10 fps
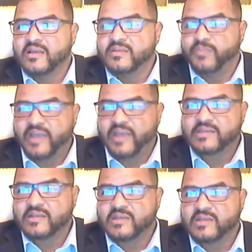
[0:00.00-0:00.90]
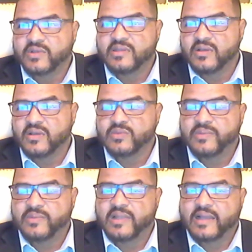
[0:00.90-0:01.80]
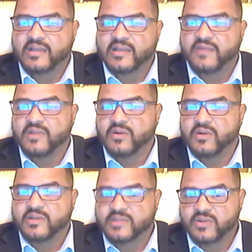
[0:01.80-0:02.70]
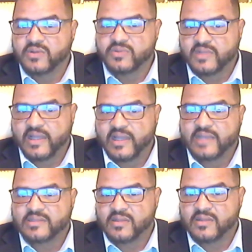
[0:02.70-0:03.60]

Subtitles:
basically treat those women like they're of a lower social class and